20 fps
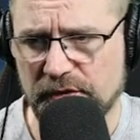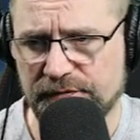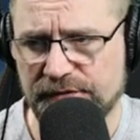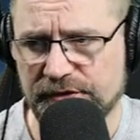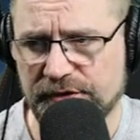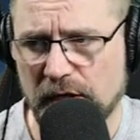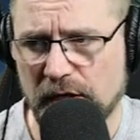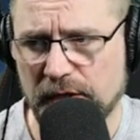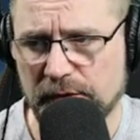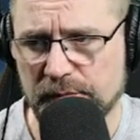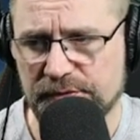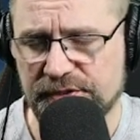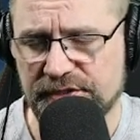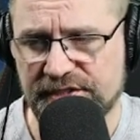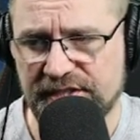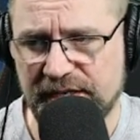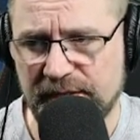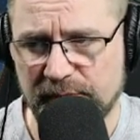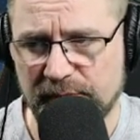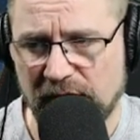If the target was
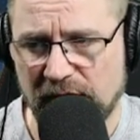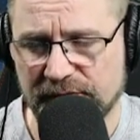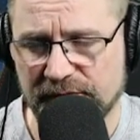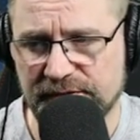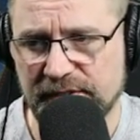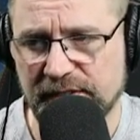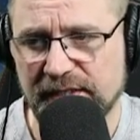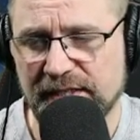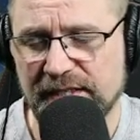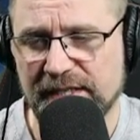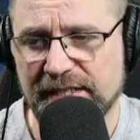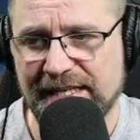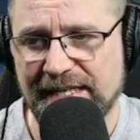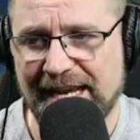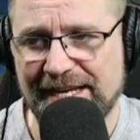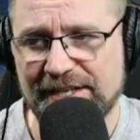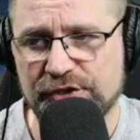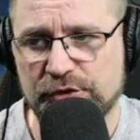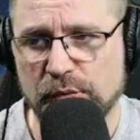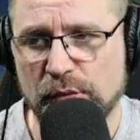debuffed,
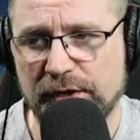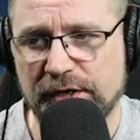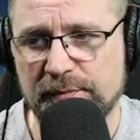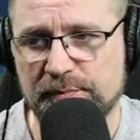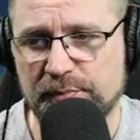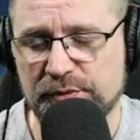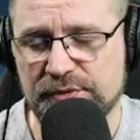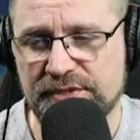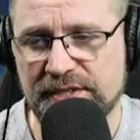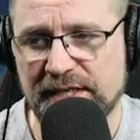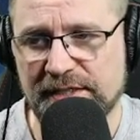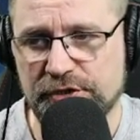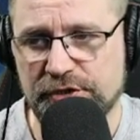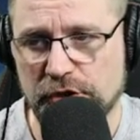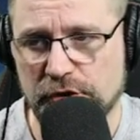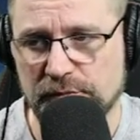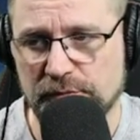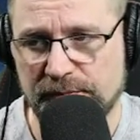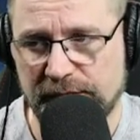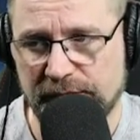gain 20%
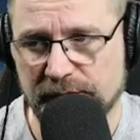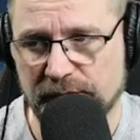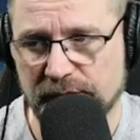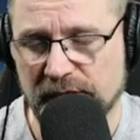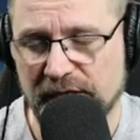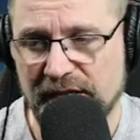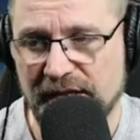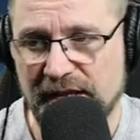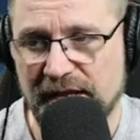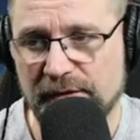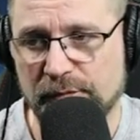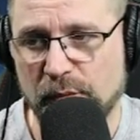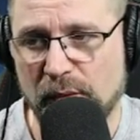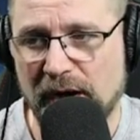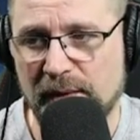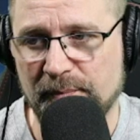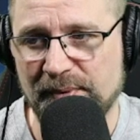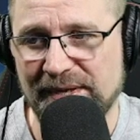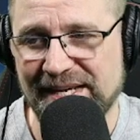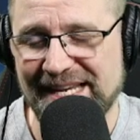turn meter. If
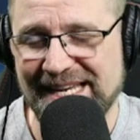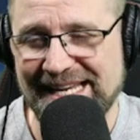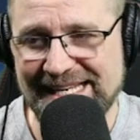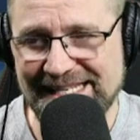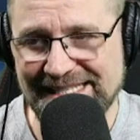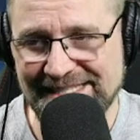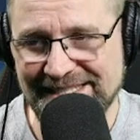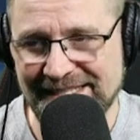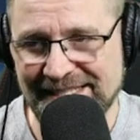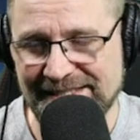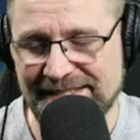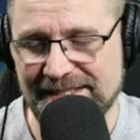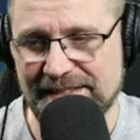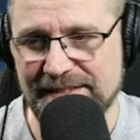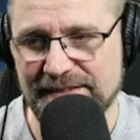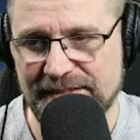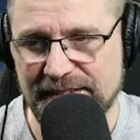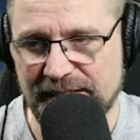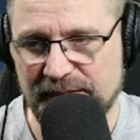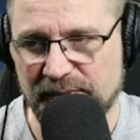Wampa isn't
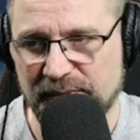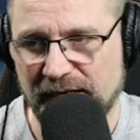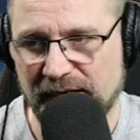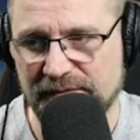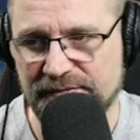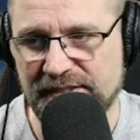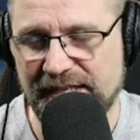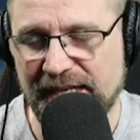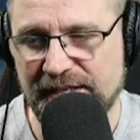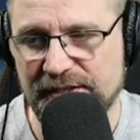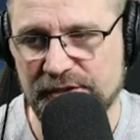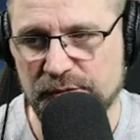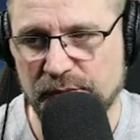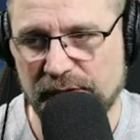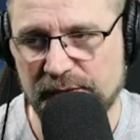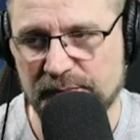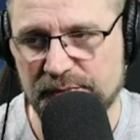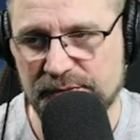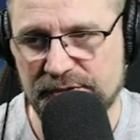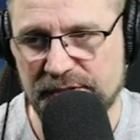debuffed, gain
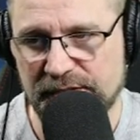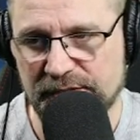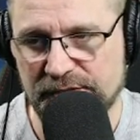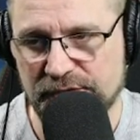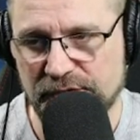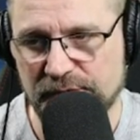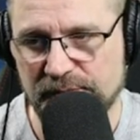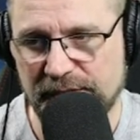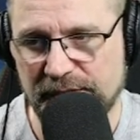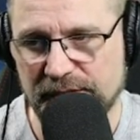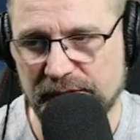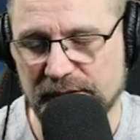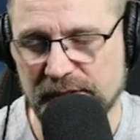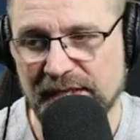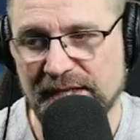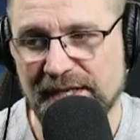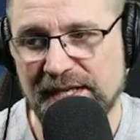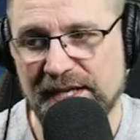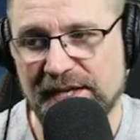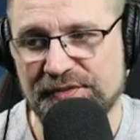20% turn meter.
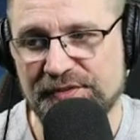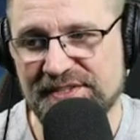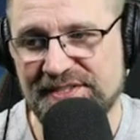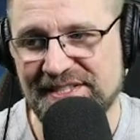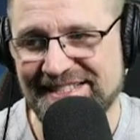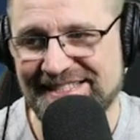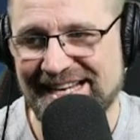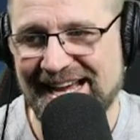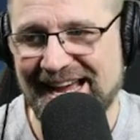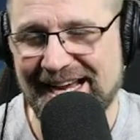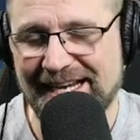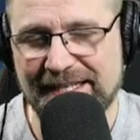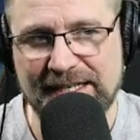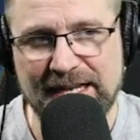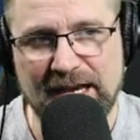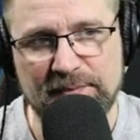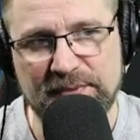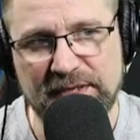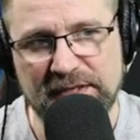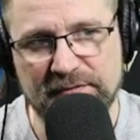This attack
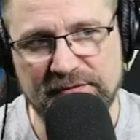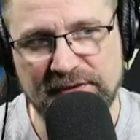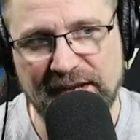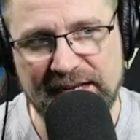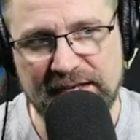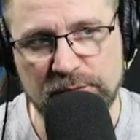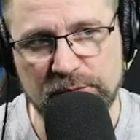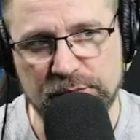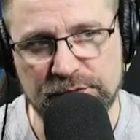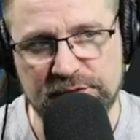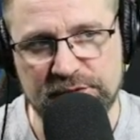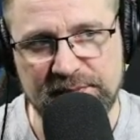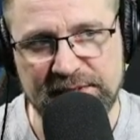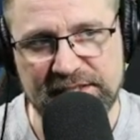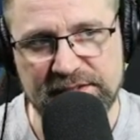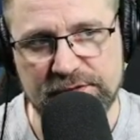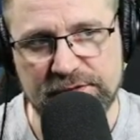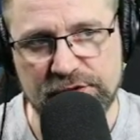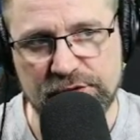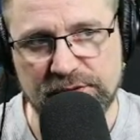cannot be evaded, which
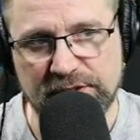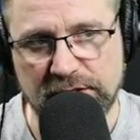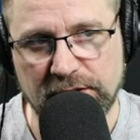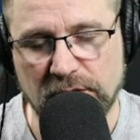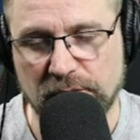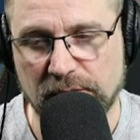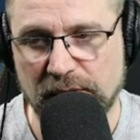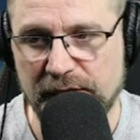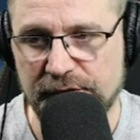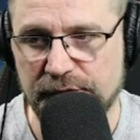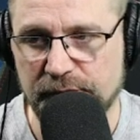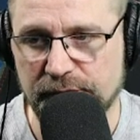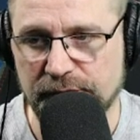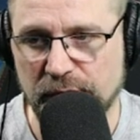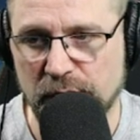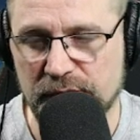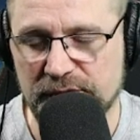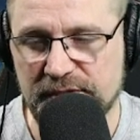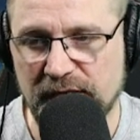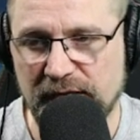means you can go right through
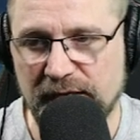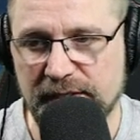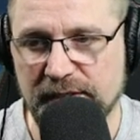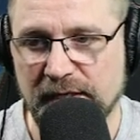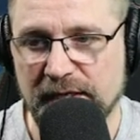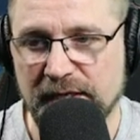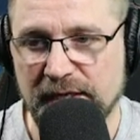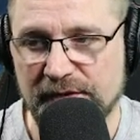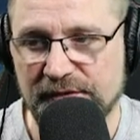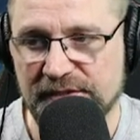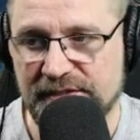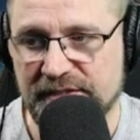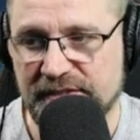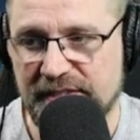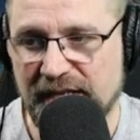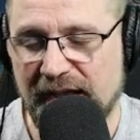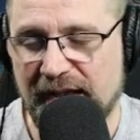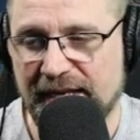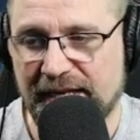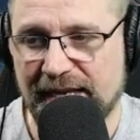foresight. This
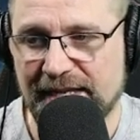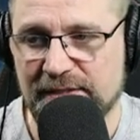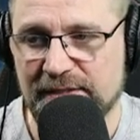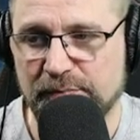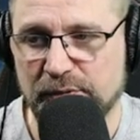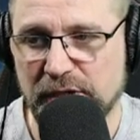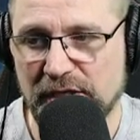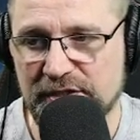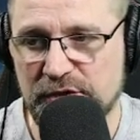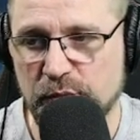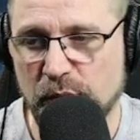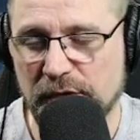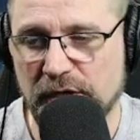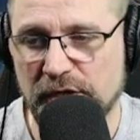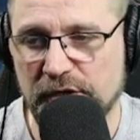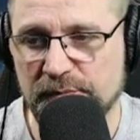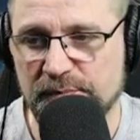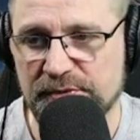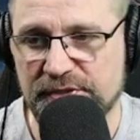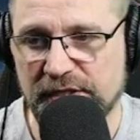attack has plus
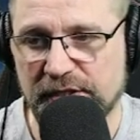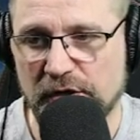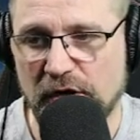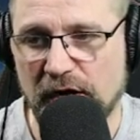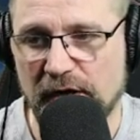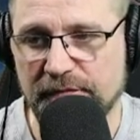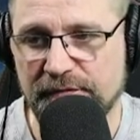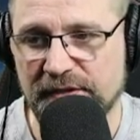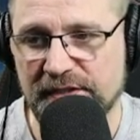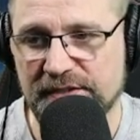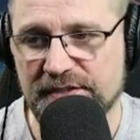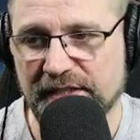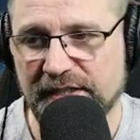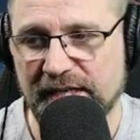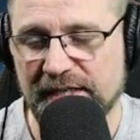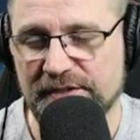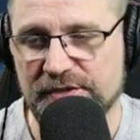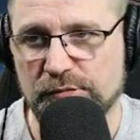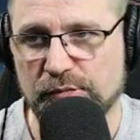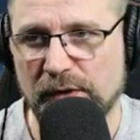100% offense
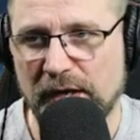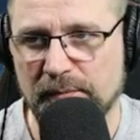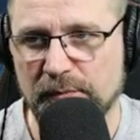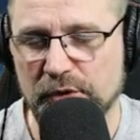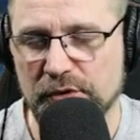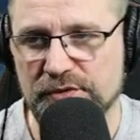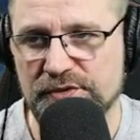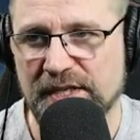against rebels.